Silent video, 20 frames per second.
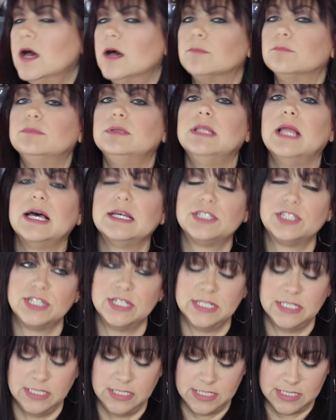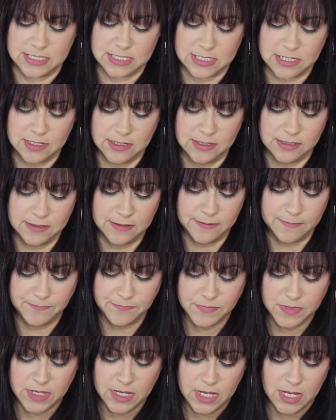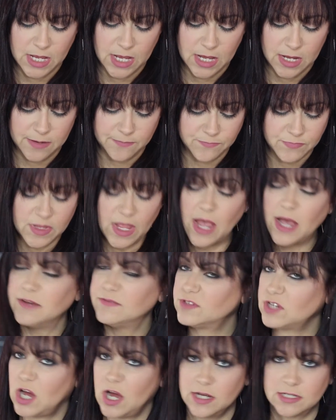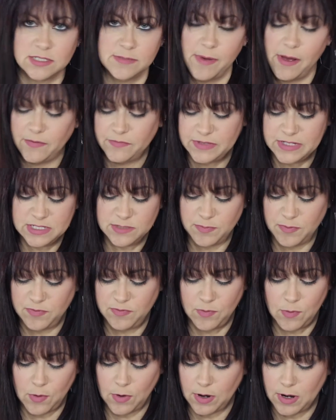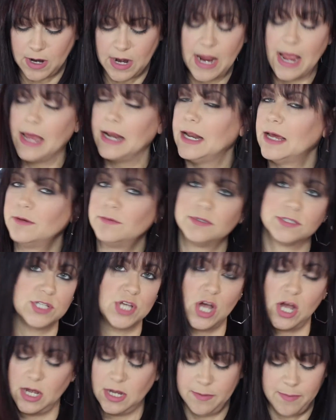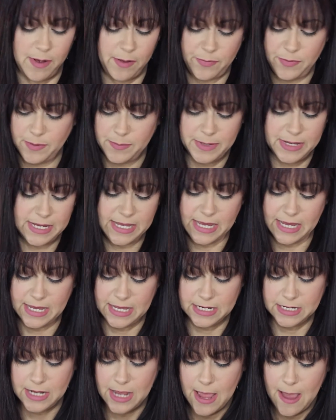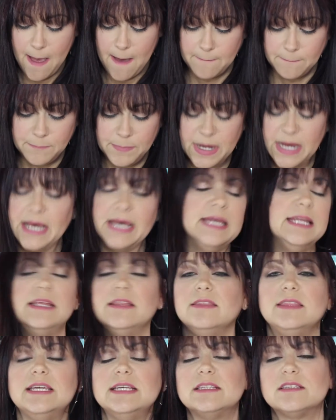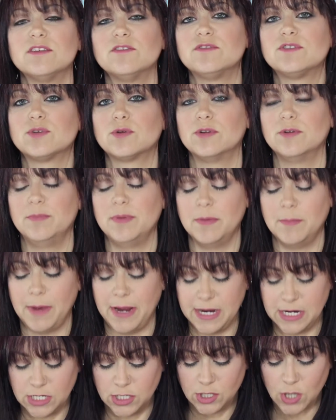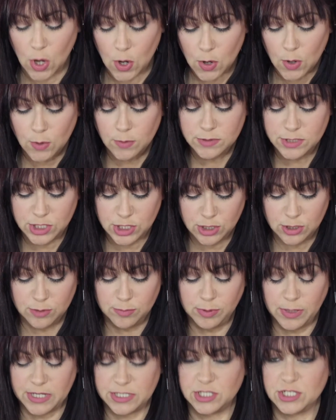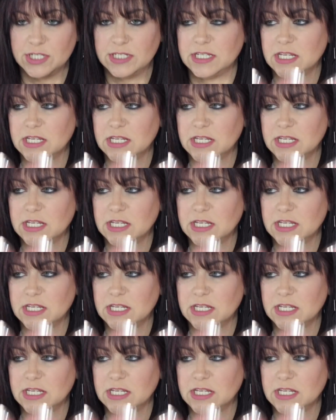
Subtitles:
Blushes. I've talked about these before, and I will talk about them again, but these have sort of been my go-to blushes